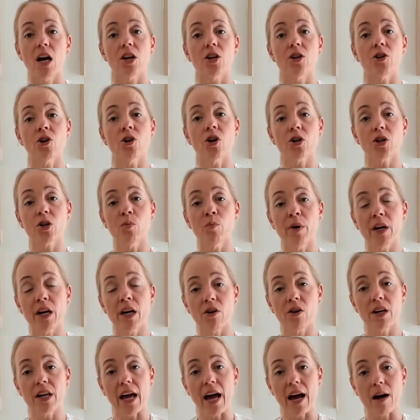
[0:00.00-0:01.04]
You're not
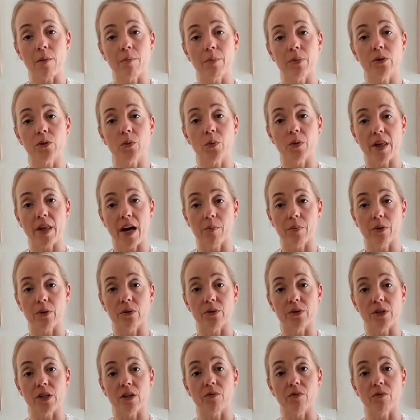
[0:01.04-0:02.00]
comparing apples with apples